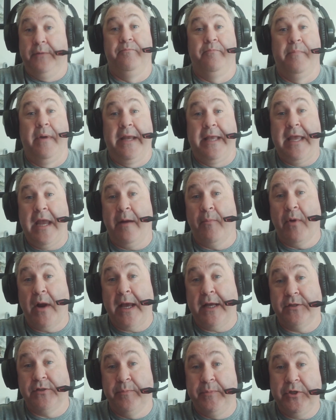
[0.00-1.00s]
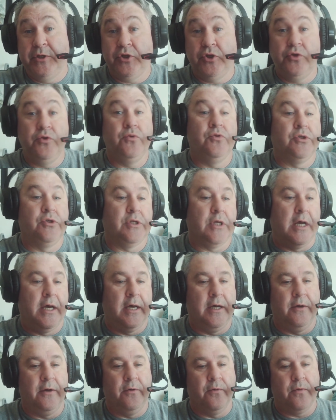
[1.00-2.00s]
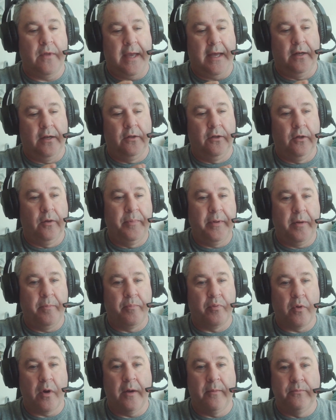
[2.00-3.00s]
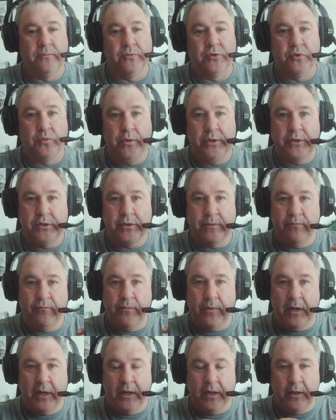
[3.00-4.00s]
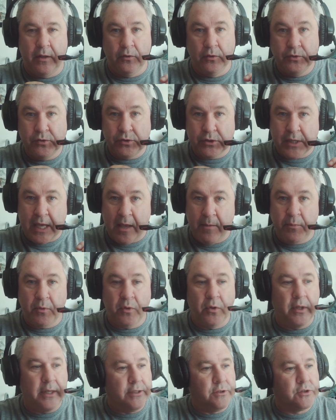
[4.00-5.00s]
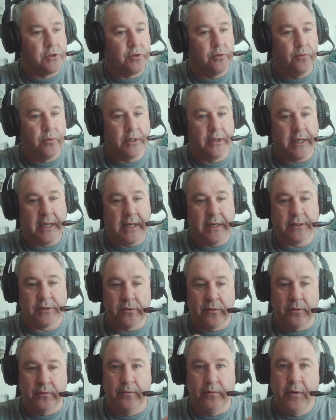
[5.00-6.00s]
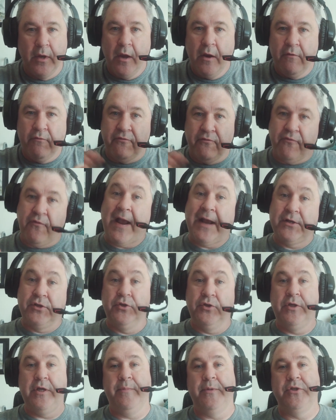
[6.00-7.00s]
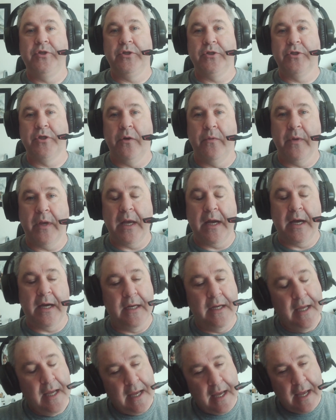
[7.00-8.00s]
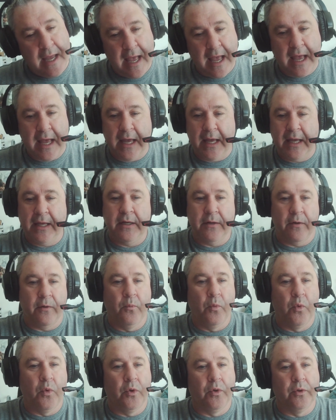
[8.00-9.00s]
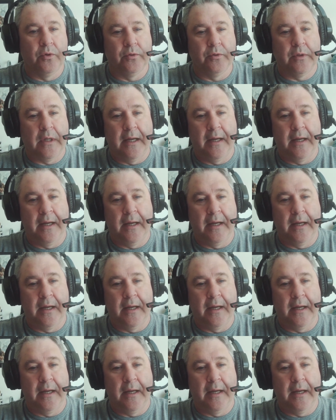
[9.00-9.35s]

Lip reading: my camera had some issues. Had a little bit of problems with some loose cable, and so we're getting sort of fractured images going on. And we'll